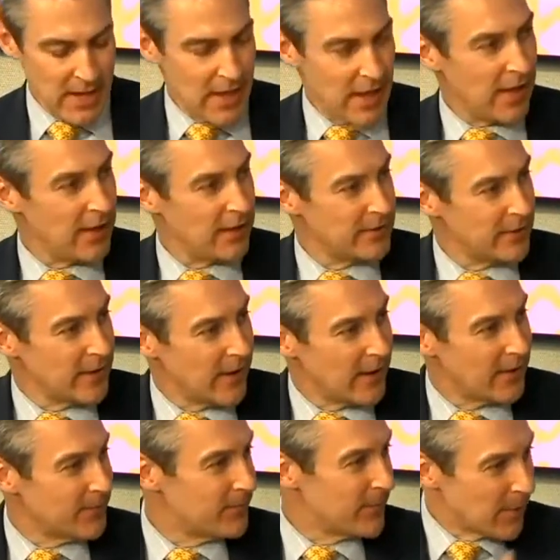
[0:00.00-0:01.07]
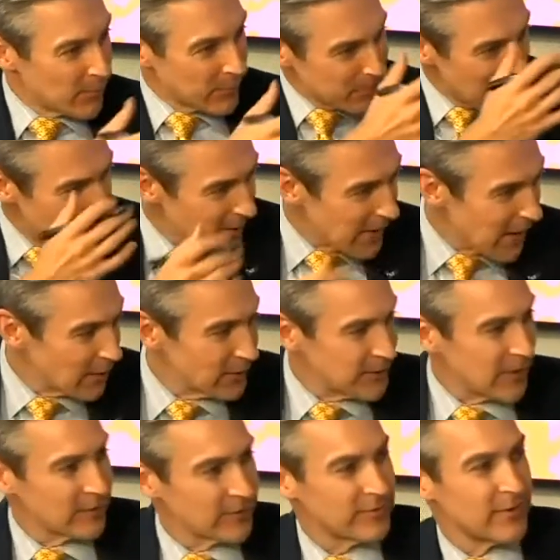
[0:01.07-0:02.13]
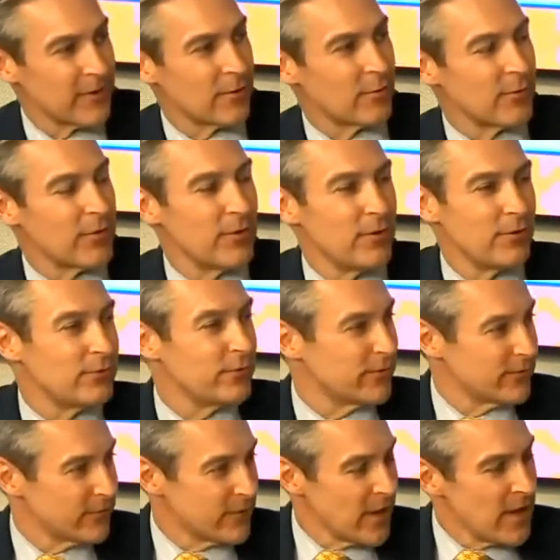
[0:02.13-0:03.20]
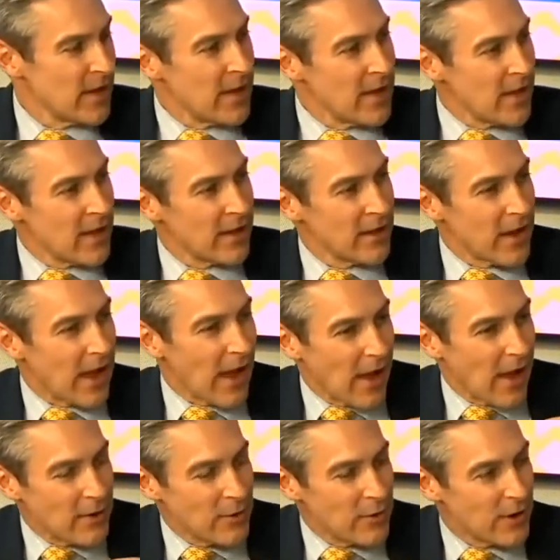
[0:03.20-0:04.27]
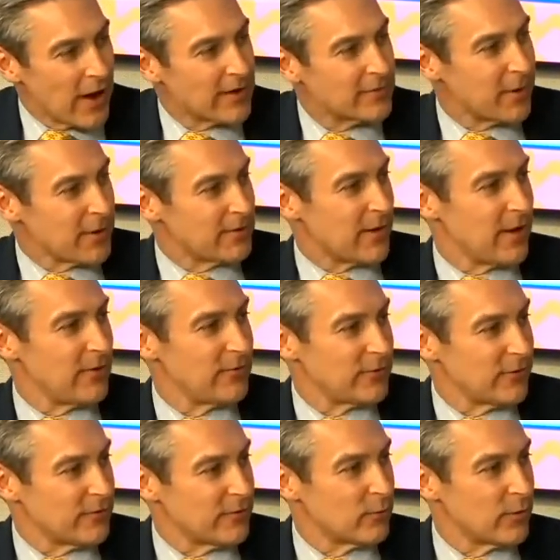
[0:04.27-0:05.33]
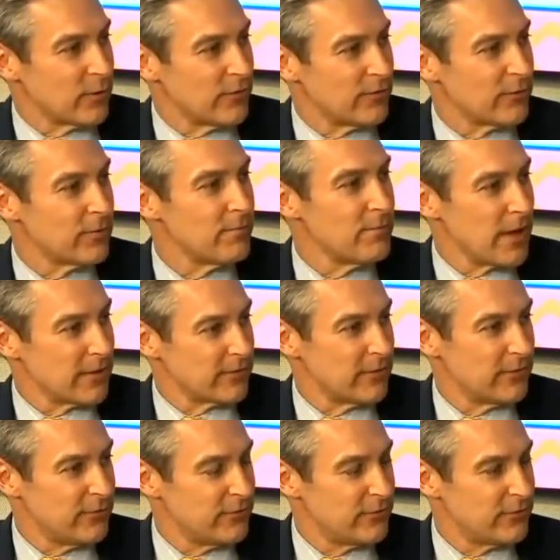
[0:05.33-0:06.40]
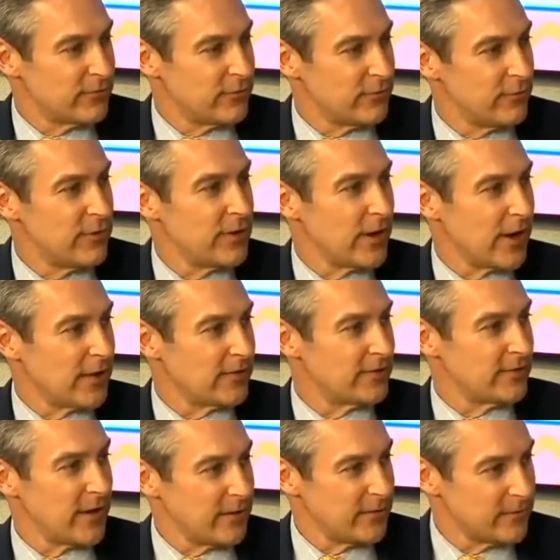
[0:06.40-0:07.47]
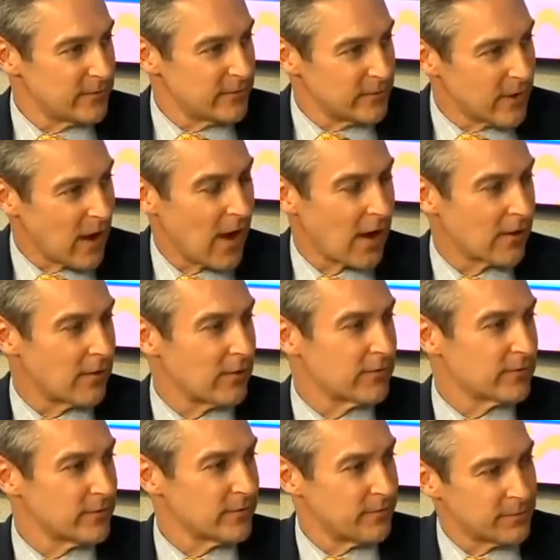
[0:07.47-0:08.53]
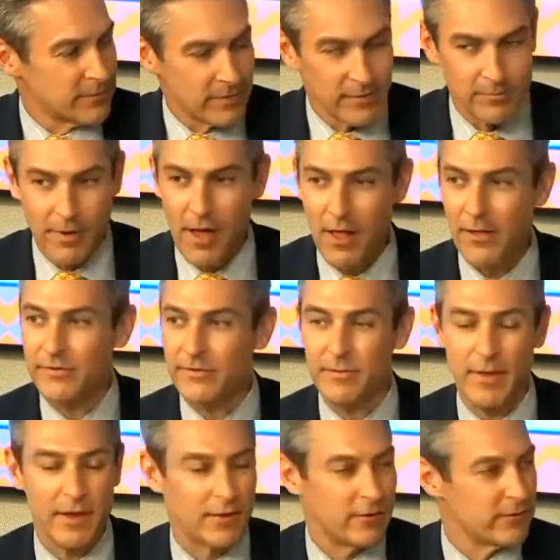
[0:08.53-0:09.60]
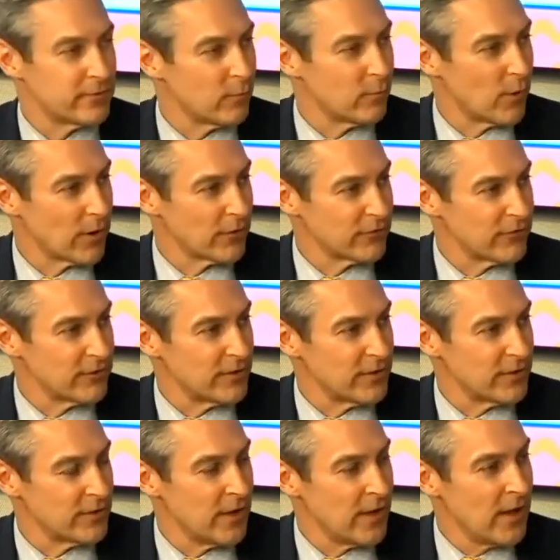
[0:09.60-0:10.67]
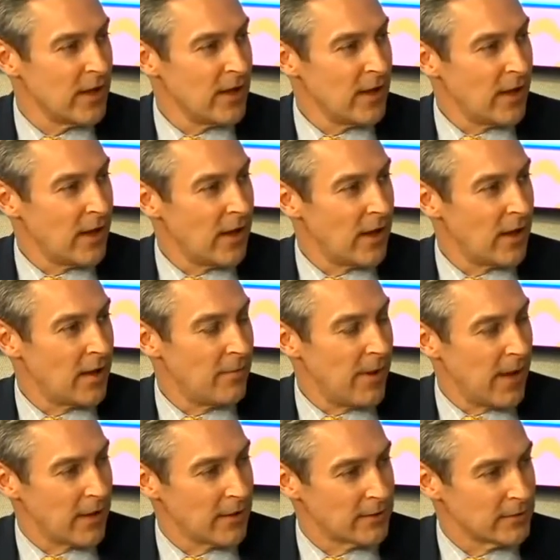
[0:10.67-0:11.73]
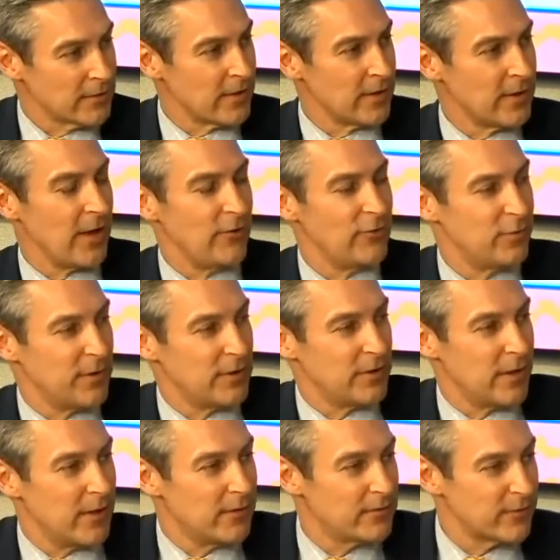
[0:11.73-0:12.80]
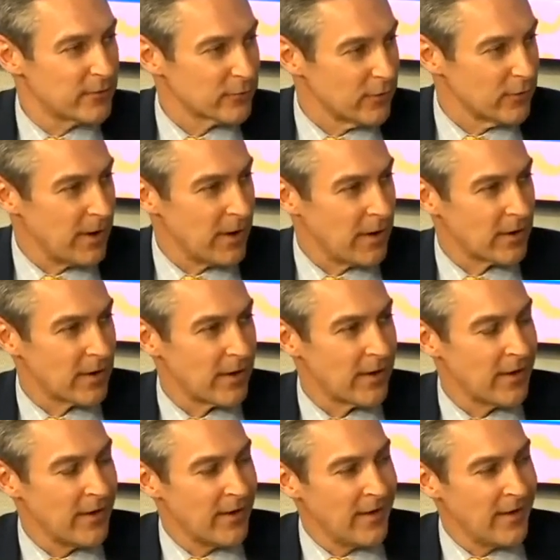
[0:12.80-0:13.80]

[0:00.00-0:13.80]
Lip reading: And I want, maybe Helen, I'll start with you. Just your expectations, what is your message to the United States, to Congress, to policymakers in Washington about engagement in Central America?